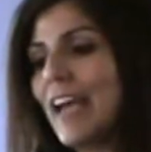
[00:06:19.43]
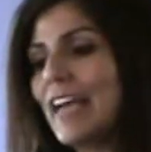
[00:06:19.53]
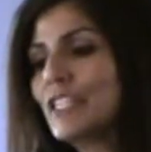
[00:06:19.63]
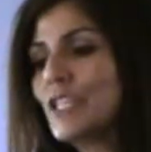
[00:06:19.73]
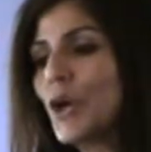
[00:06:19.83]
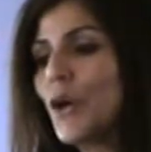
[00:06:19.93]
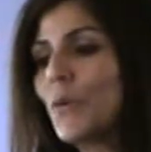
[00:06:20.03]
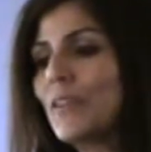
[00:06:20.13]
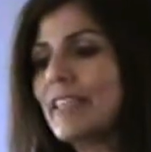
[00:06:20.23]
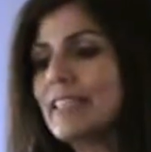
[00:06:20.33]
And
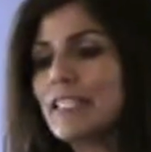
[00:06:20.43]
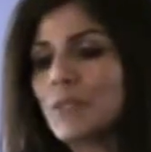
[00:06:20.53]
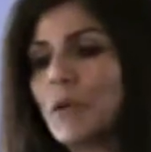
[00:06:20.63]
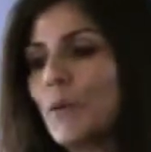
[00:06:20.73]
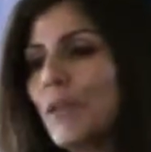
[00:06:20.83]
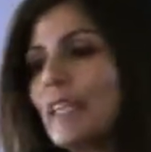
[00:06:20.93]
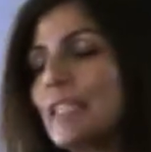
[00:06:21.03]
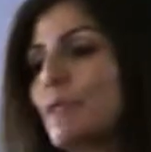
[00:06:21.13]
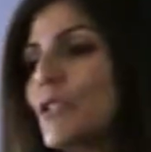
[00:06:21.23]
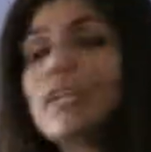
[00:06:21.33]
so this is where we end
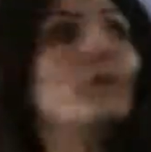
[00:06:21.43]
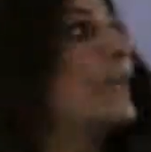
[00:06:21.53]
up today.